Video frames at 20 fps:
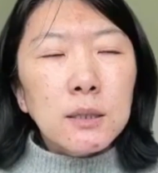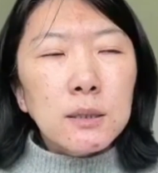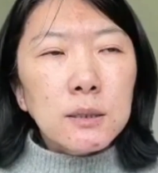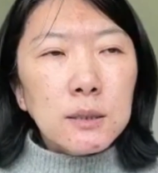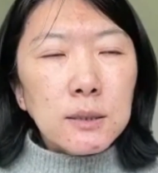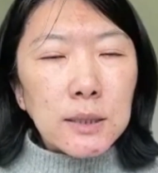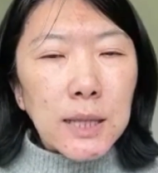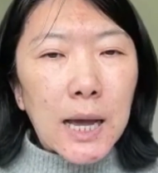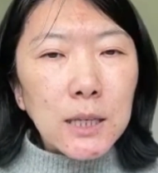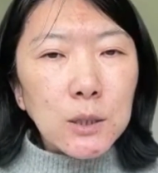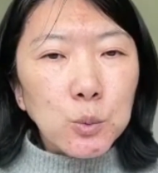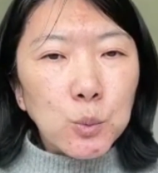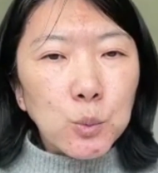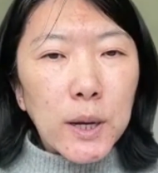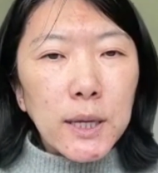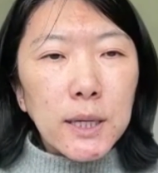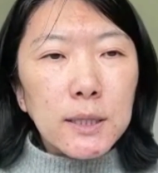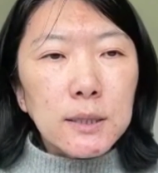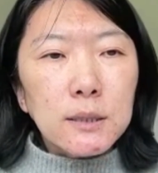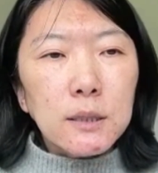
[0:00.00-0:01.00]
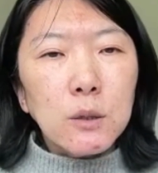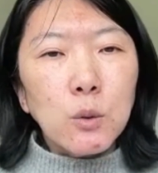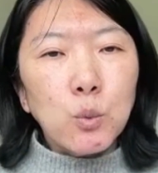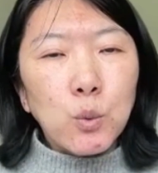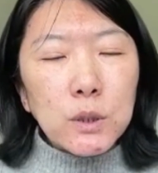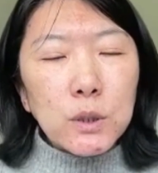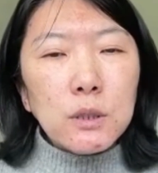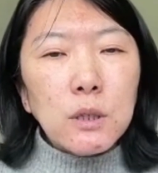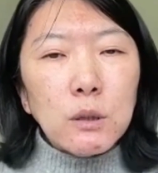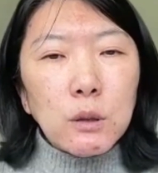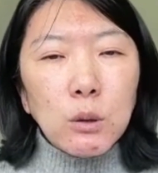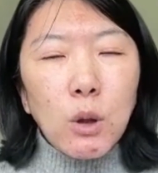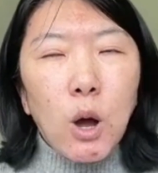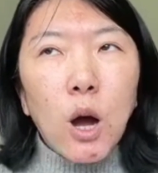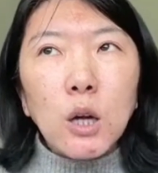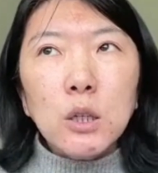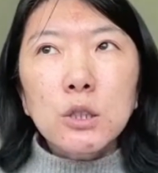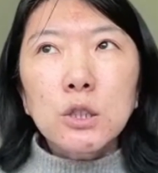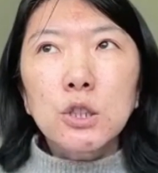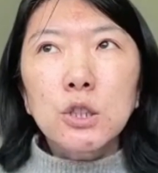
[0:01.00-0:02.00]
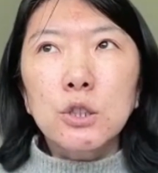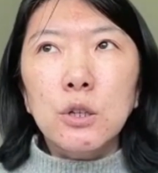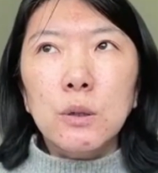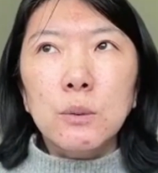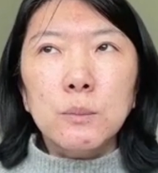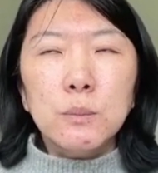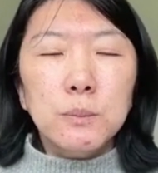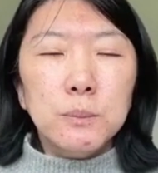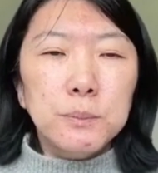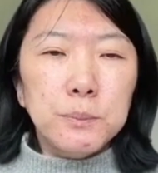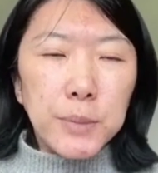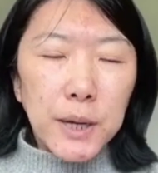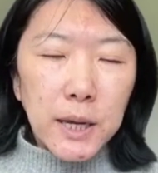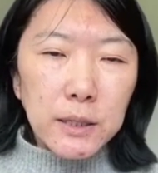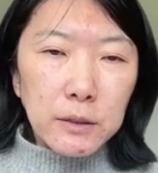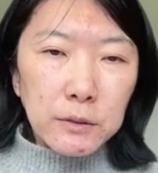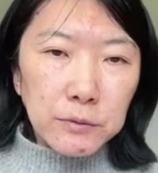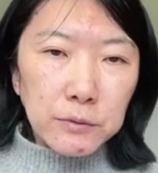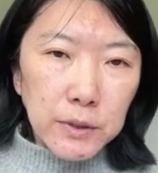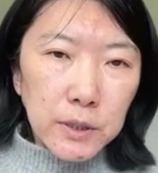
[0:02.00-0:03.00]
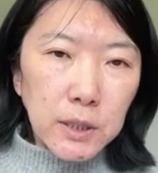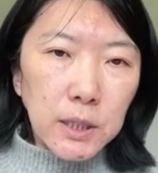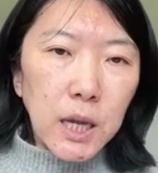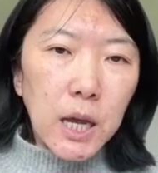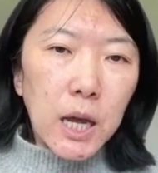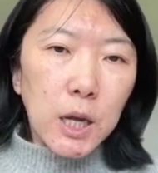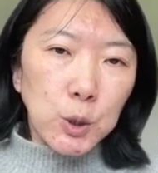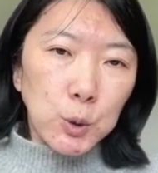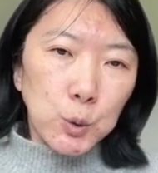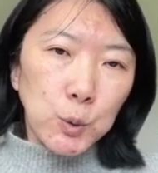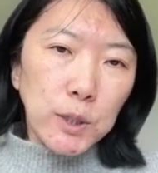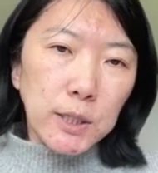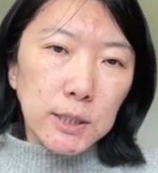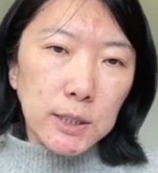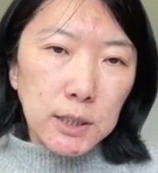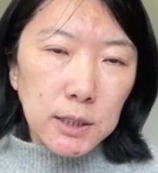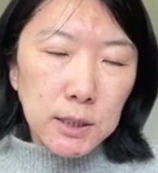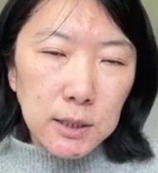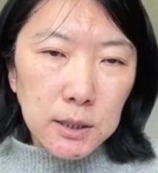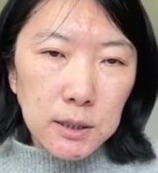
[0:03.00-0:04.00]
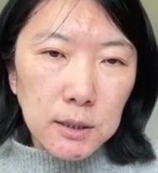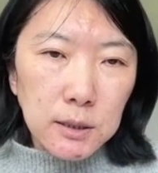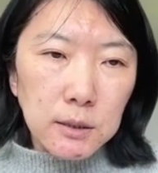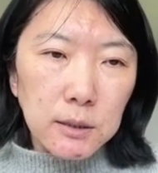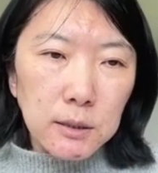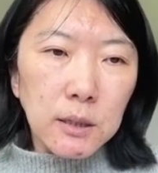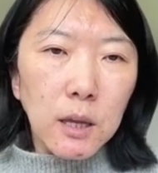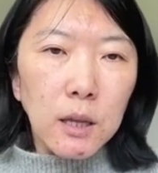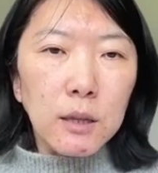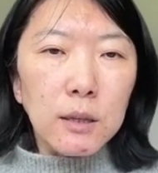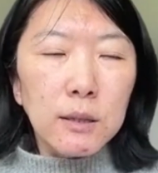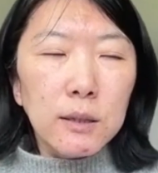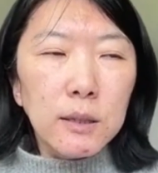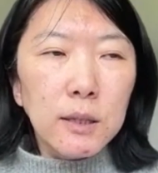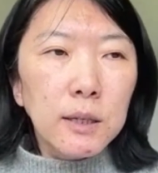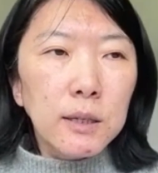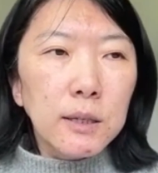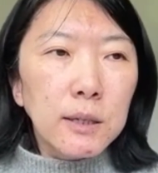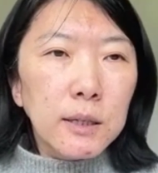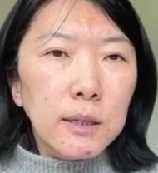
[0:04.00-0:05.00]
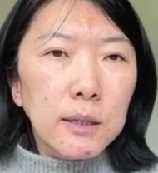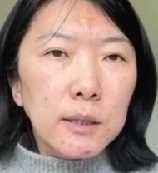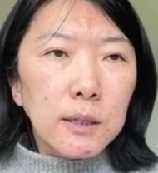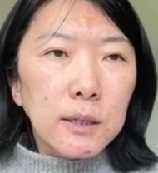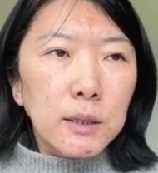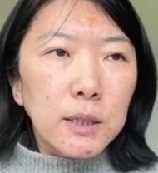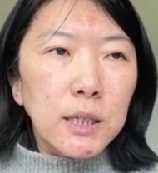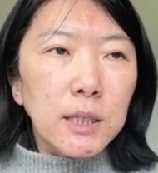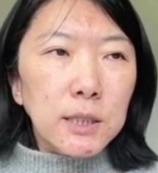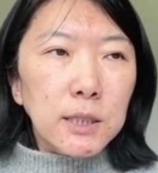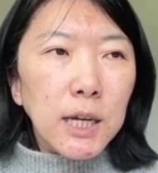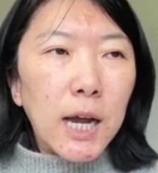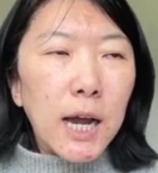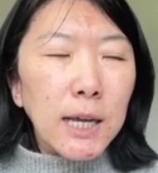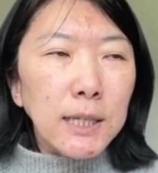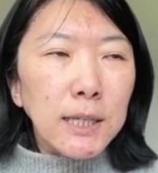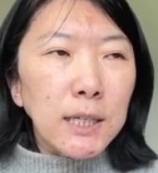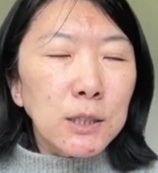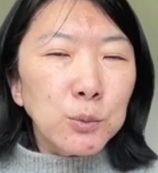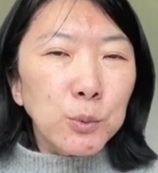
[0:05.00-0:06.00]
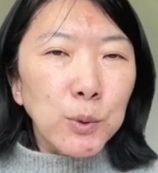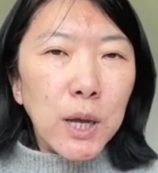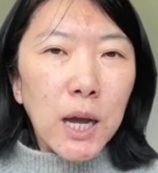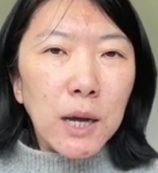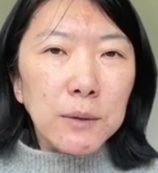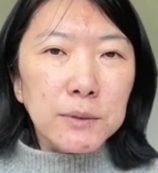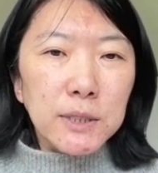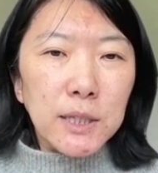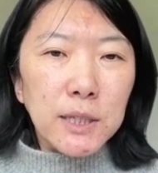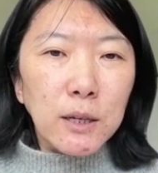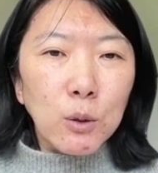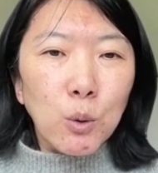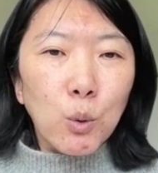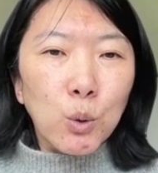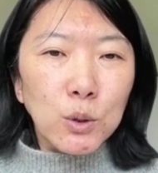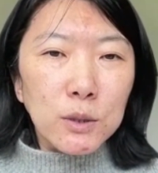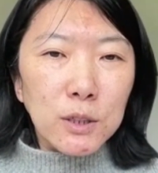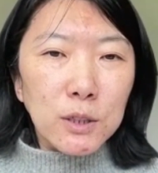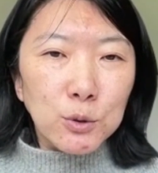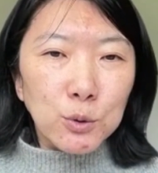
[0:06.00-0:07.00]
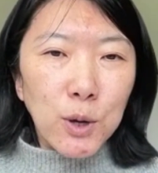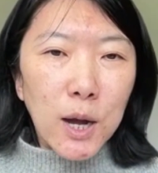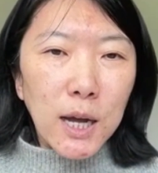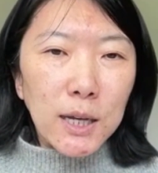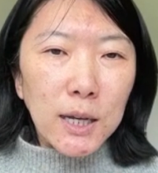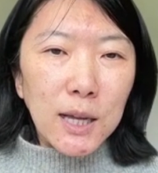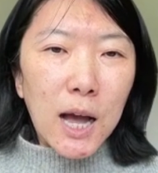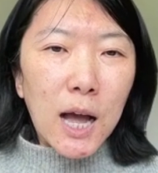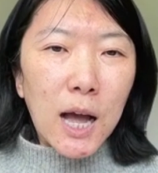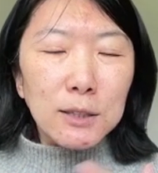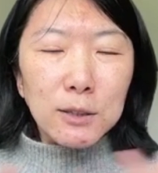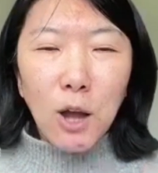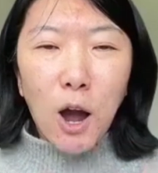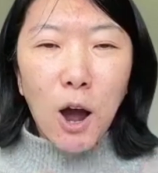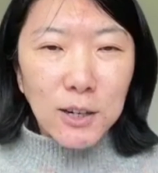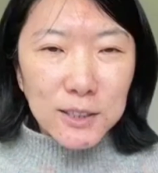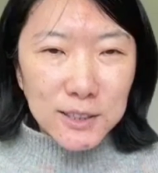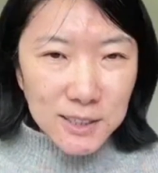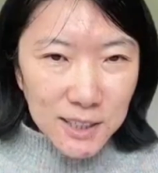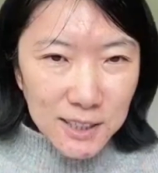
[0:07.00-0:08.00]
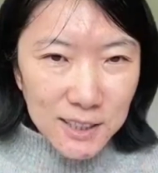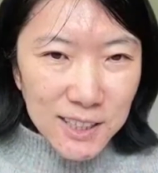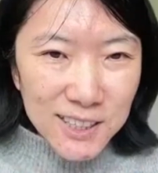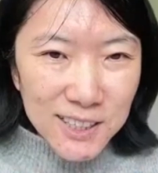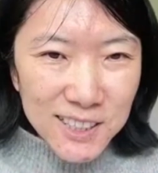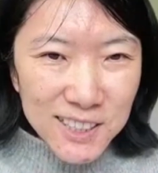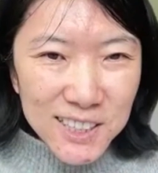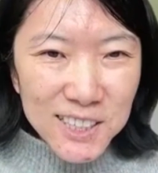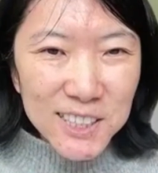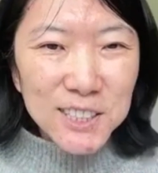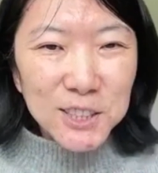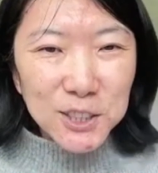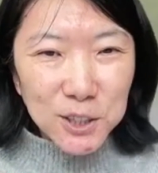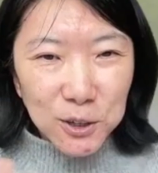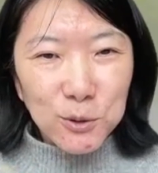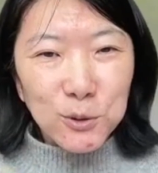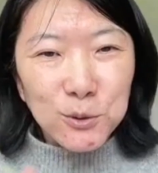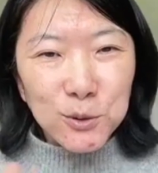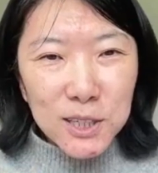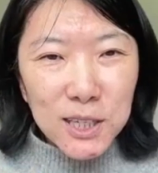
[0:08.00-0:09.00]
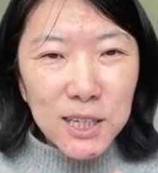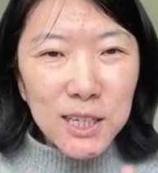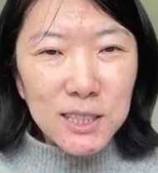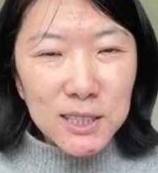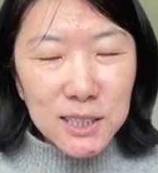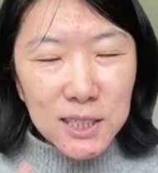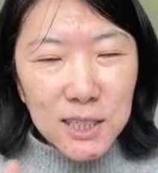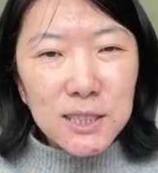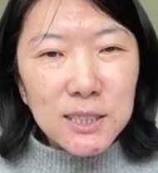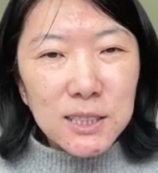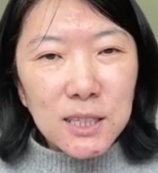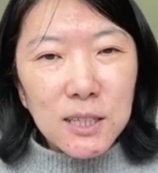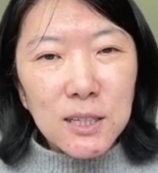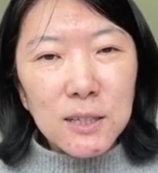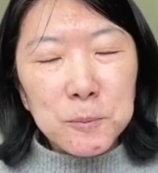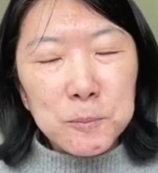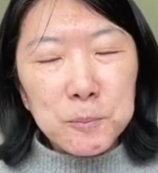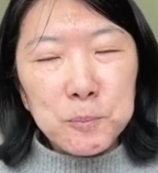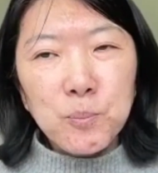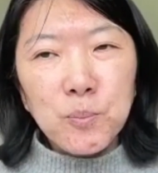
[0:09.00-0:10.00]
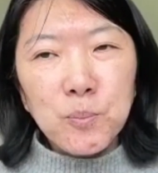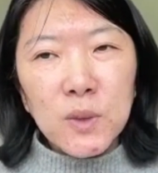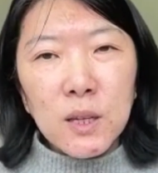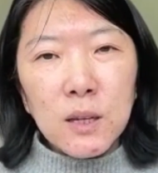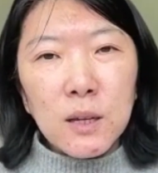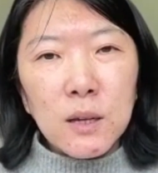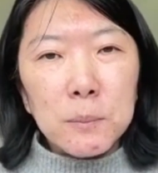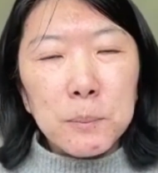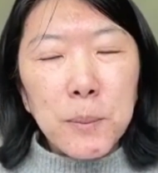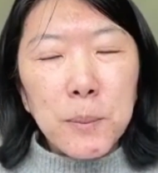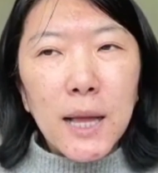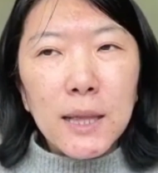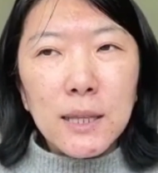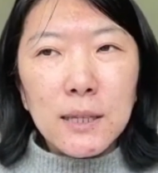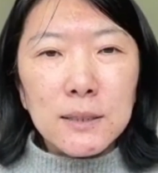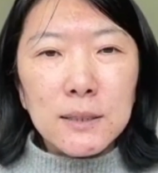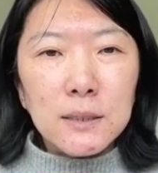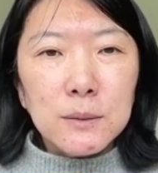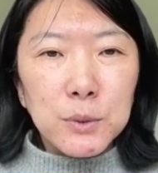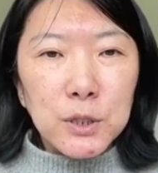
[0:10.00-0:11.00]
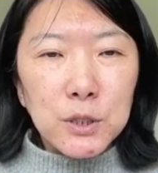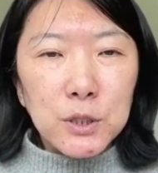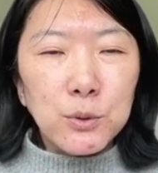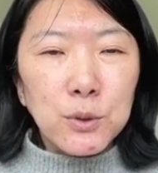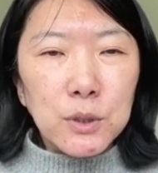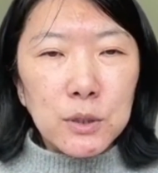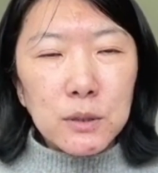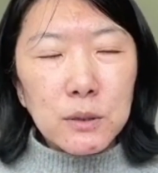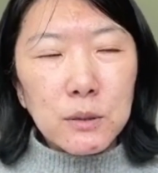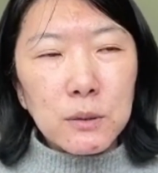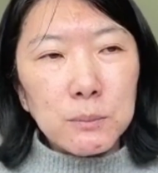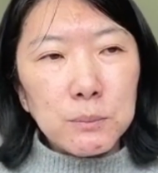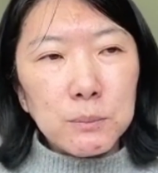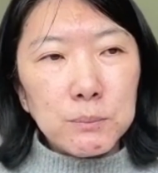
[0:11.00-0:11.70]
last one is what's a long-term benefit and risks? And in Chinese, we have saying all the drugs are toxic. So it's a balance between the